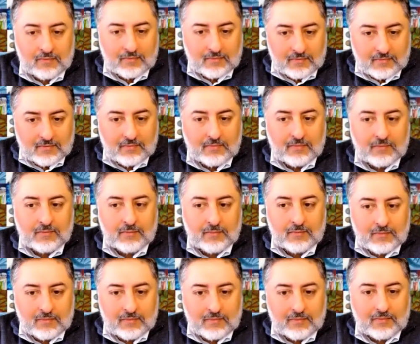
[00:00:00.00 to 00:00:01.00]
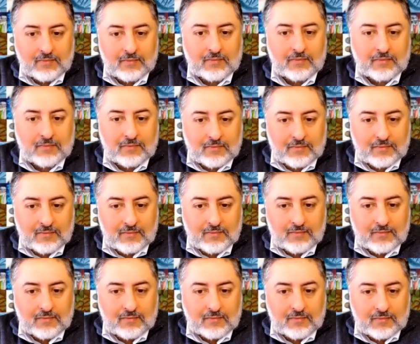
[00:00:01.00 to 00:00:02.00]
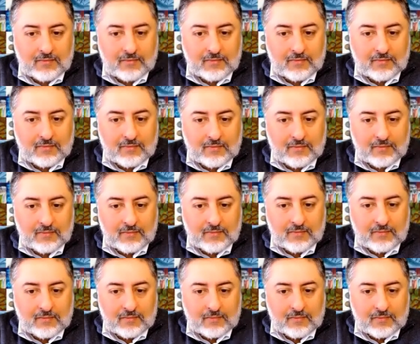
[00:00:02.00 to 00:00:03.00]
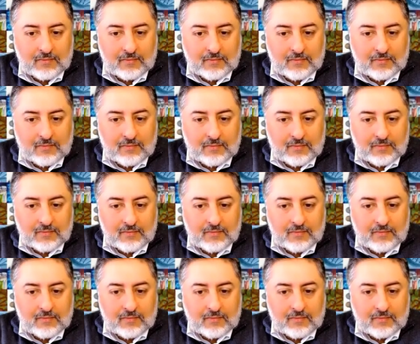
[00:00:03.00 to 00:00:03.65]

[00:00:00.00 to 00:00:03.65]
The person shown says nothing.